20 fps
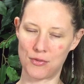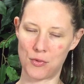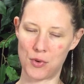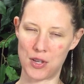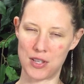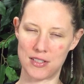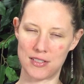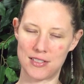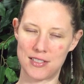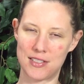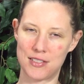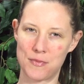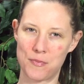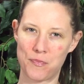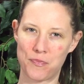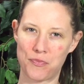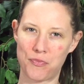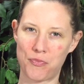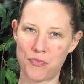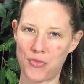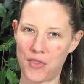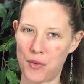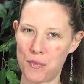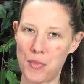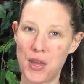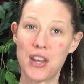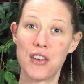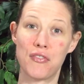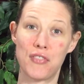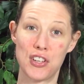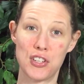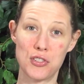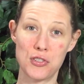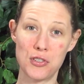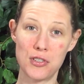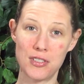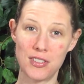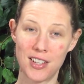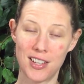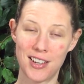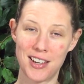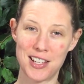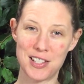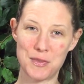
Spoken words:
was beneficial,